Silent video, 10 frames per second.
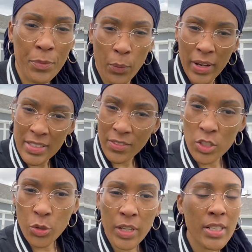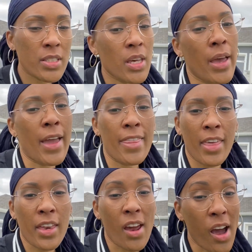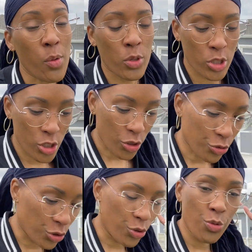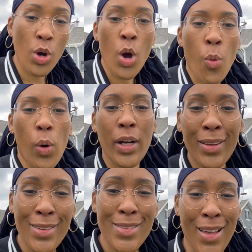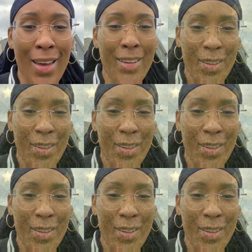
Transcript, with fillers: the rest of the treats and then I will show you what it looks like,